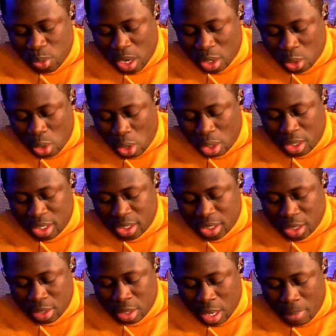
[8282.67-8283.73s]
calling the
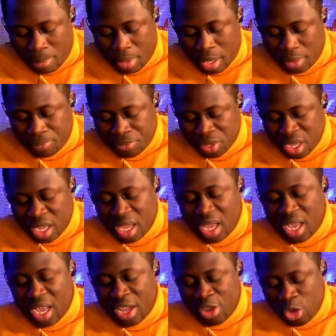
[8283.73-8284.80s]
number
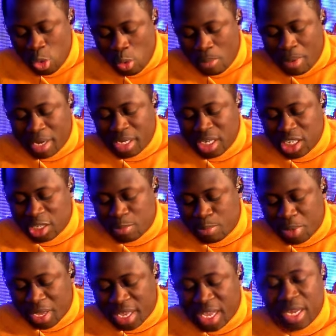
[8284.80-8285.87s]
and nobody is
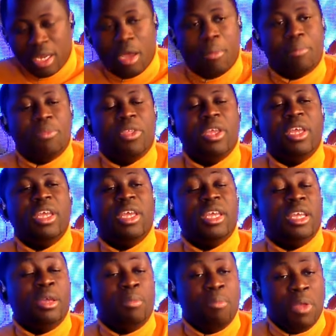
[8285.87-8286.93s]
picking up,
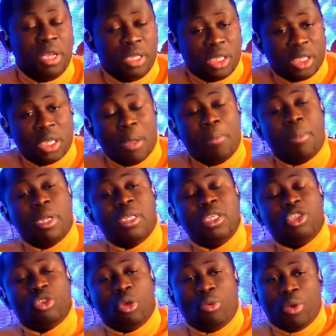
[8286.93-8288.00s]
it means somebody
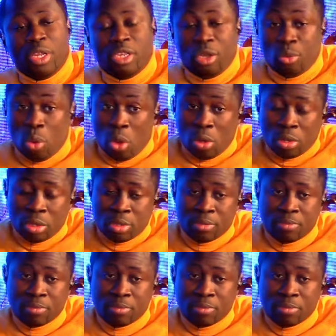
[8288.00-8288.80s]
is already on.